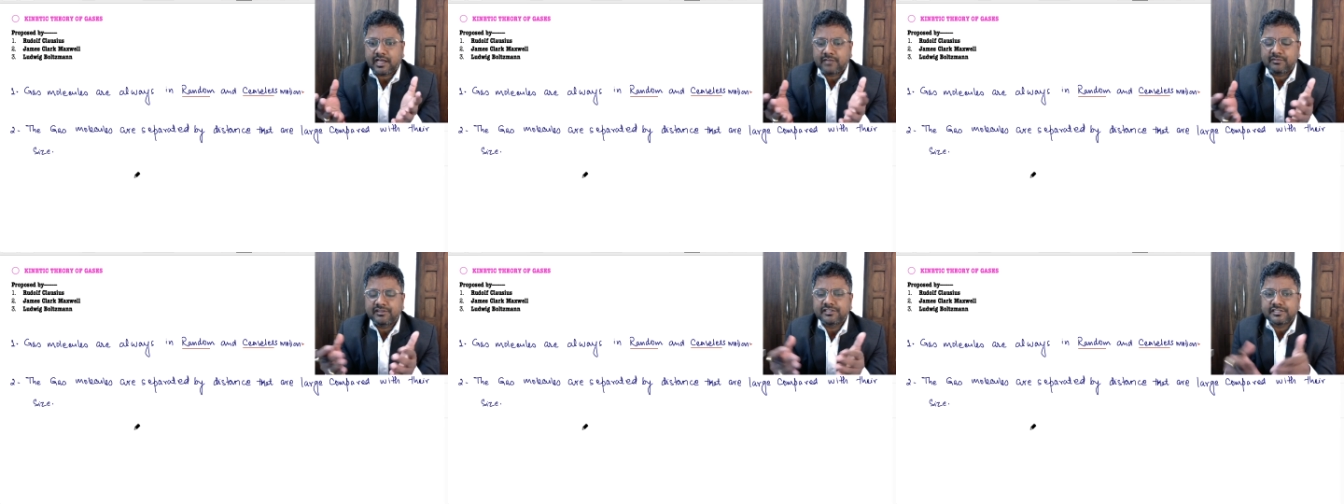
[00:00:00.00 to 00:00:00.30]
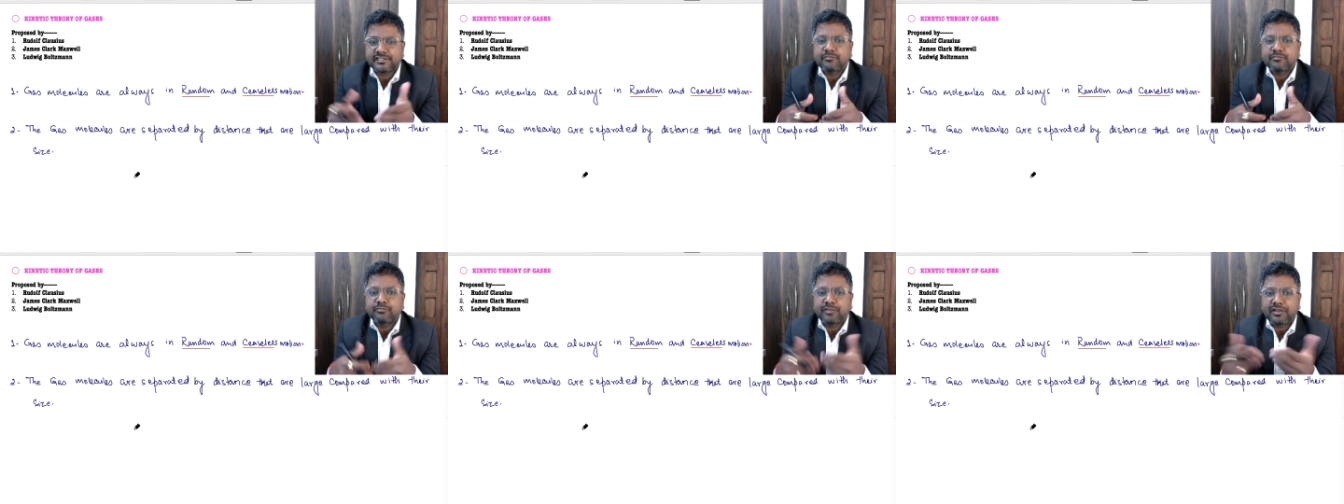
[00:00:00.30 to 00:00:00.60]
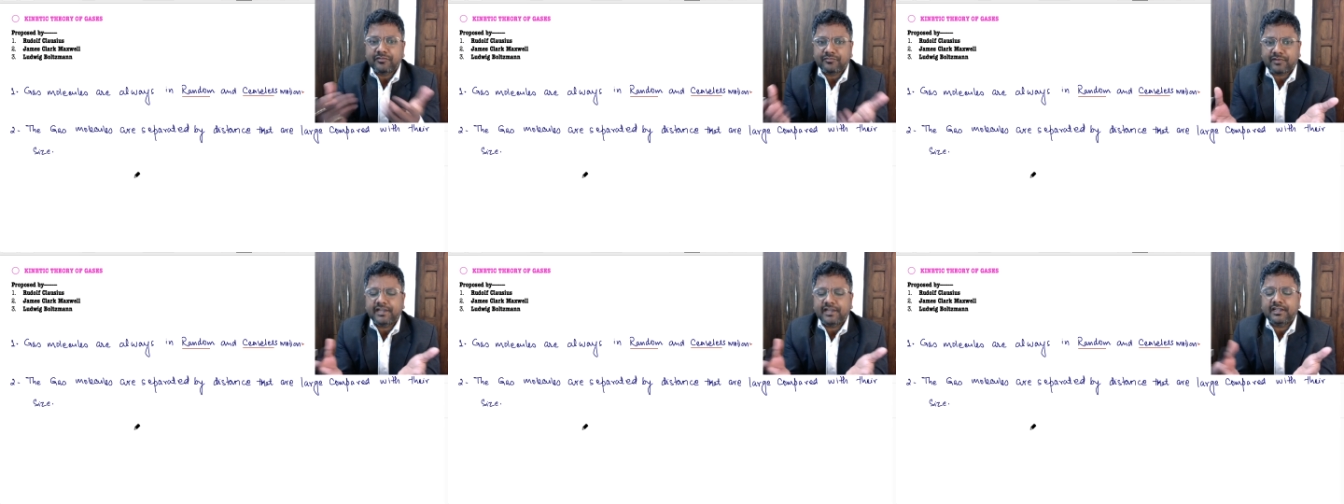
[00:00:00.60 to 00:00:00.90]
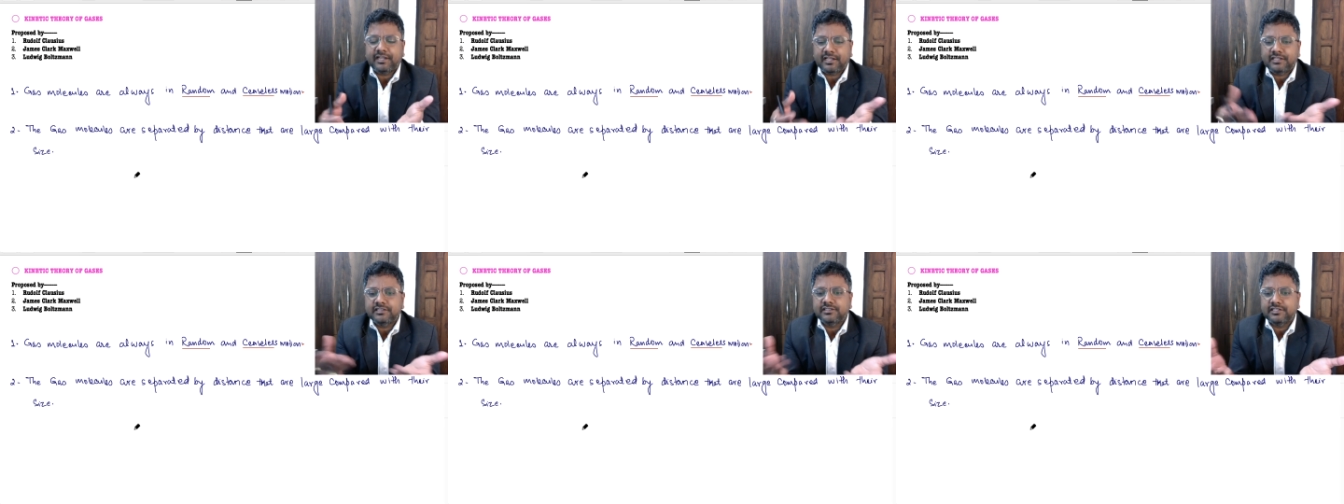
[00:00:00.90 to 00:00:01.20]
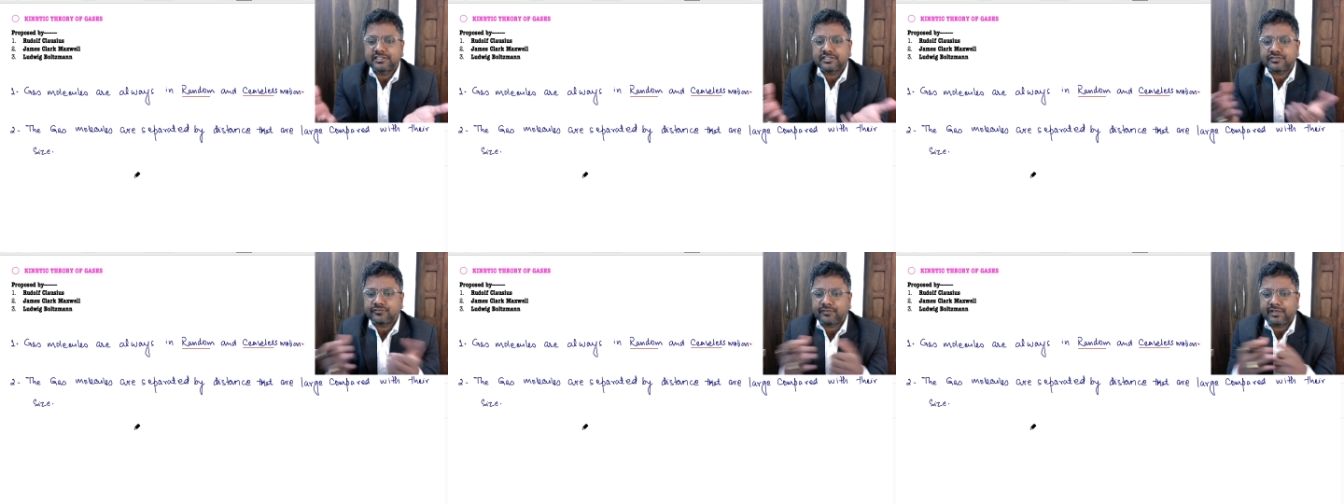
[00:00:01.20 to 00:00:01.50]
simplified in
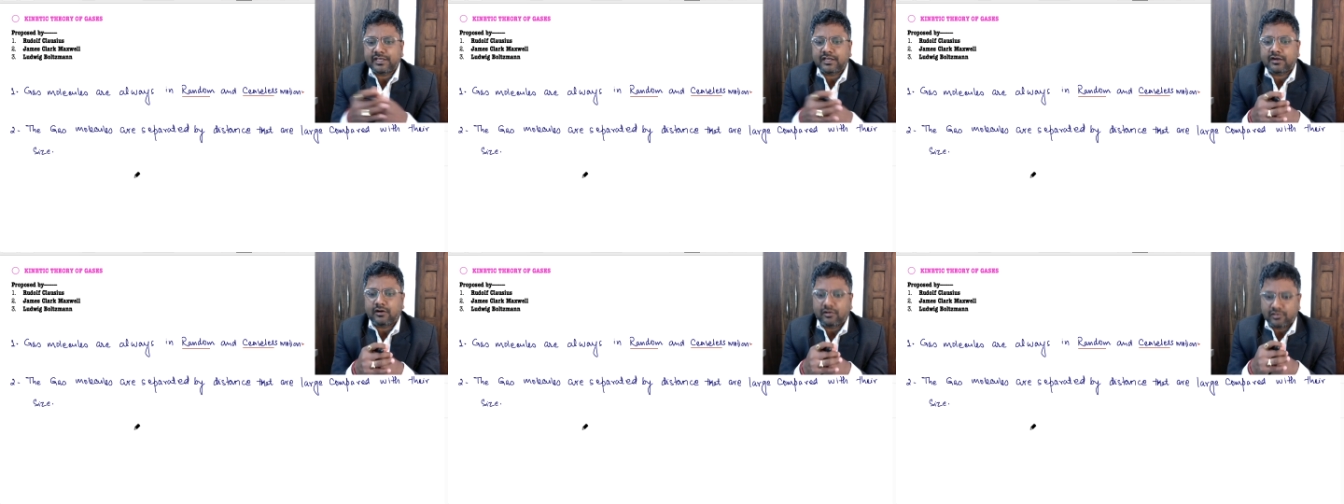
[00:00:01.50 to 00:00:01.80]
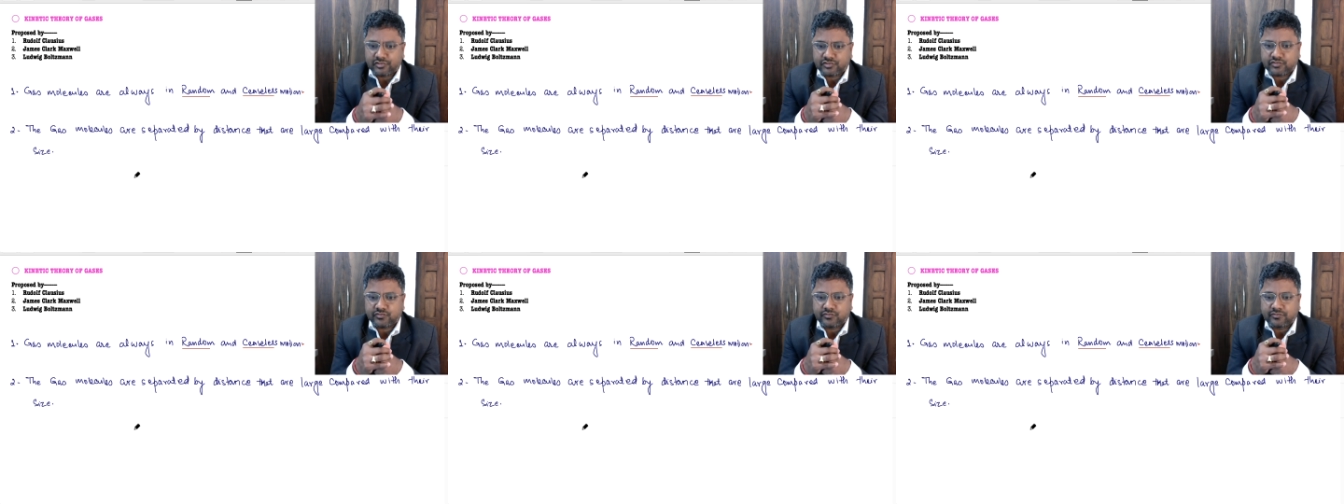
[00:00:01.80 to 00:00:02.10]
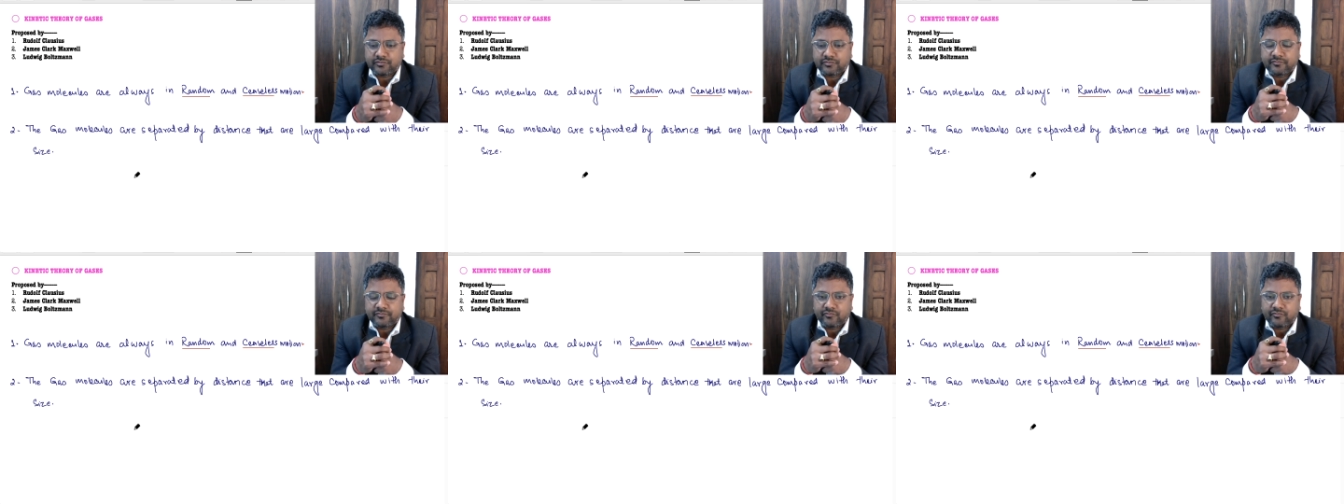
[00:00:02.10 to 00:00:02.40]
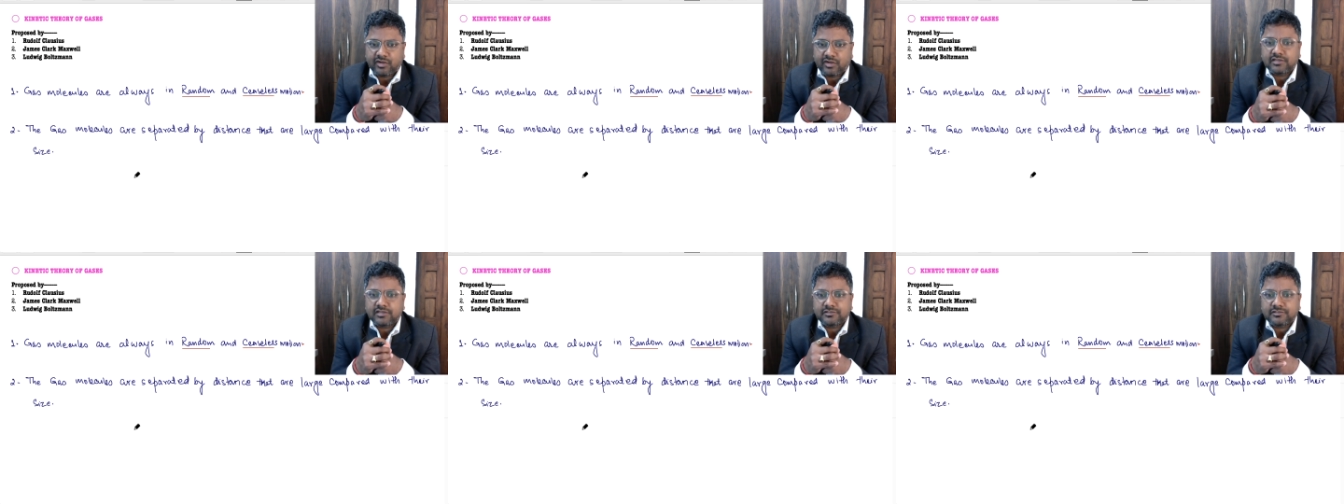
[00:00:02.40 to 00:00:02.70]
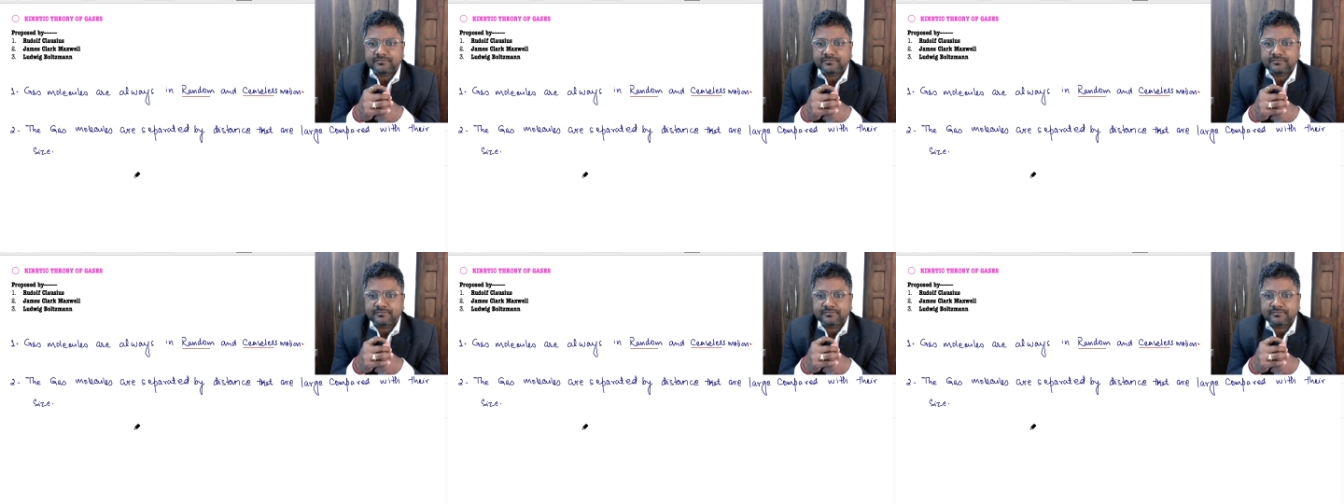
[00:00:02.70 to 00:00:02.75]
this way also. What?